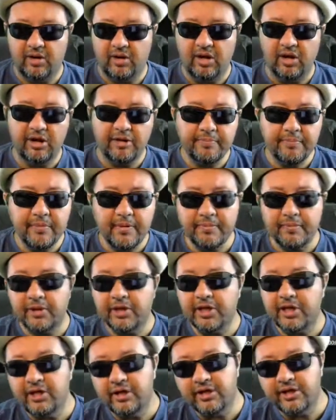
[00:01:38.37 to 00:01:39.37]
Now, a lot of
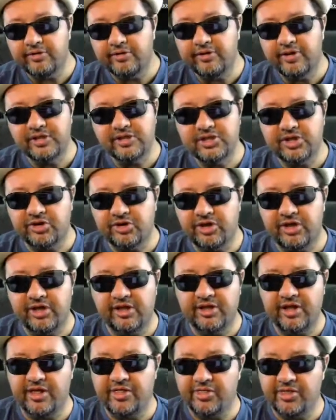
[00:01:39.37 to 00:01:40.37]
people hear green
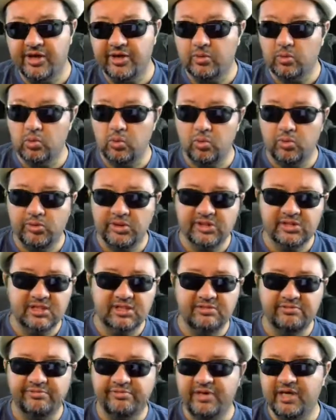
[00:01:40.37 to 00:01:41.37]
screen and they think,
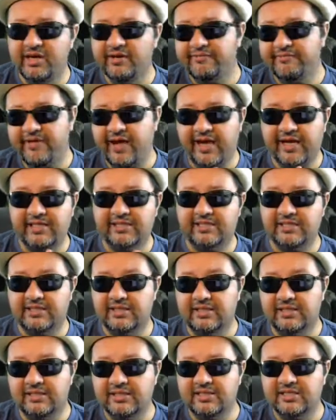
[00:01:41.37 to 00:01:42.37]
ooh, this is
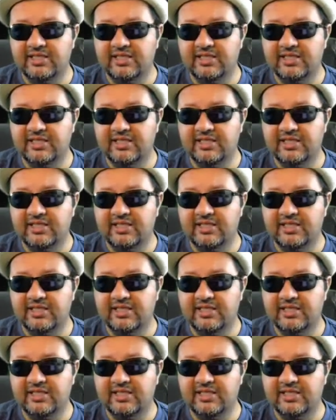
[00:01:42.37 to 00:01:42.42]
VFX,